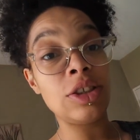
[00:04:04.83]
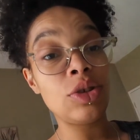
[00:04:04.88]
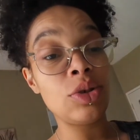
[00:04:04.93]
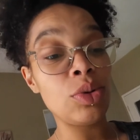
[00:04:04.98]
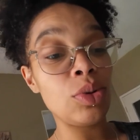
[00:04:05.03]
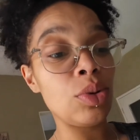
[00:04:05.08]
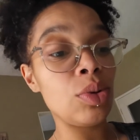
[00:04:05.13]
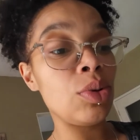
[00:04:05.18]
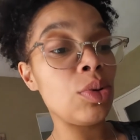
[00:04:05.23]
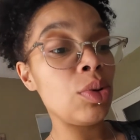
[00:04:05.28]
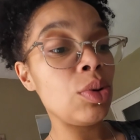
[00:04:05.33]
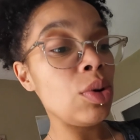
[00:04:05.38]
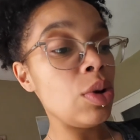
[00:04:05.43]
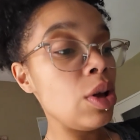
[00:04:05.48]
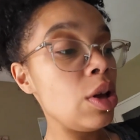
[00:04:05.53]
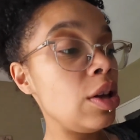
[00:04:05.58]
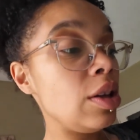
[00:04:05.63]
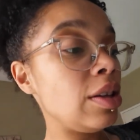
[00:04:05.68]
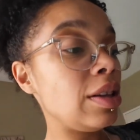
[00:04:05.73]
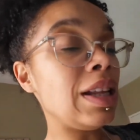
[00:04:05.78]
to
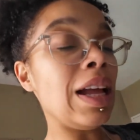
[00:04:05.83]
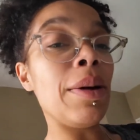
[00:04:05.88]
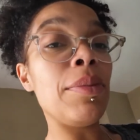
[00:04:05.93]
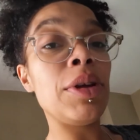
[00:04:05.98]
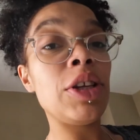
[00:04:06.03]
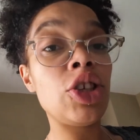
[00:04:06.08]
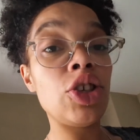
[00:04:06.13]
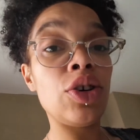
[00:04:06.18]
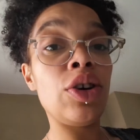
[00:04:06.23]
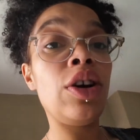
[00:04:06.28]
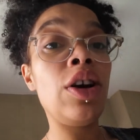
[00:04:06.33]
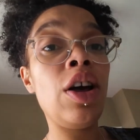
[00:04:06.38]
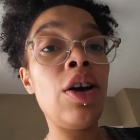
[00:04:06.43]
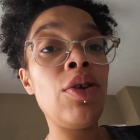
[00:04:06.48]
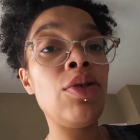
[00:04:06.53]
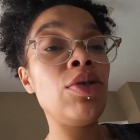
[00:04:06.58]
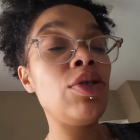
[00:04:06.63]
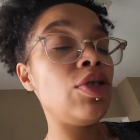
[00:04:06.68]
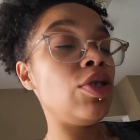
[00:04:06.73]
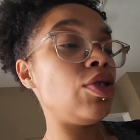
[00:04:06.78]
damage your
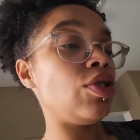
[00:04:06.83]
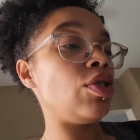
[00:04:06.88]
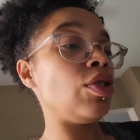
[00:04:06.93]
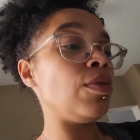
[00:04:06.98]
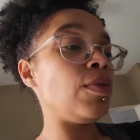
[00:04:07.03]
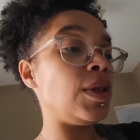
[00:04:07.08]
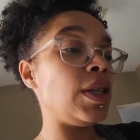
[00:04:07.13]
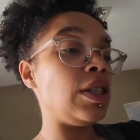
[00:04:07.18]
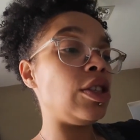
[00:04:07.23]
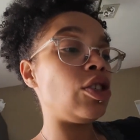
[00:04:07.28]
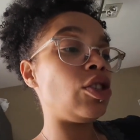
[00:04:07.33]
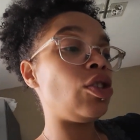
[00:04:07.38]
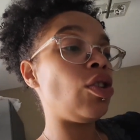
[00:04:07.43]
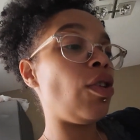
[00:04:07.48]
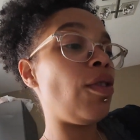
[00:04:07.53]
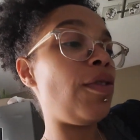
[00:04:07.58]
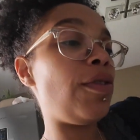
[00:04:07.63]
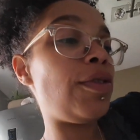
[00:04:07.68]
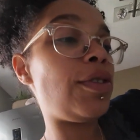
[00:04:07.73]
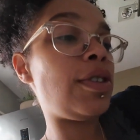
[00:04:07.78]
couch, something
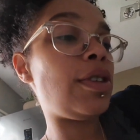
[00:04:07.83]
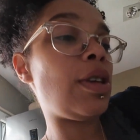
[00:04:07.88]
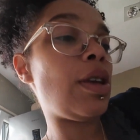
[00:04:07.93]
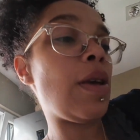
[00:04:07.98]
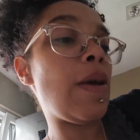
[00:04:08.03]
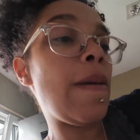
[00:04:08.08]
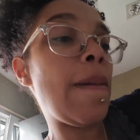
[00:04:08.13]
soft.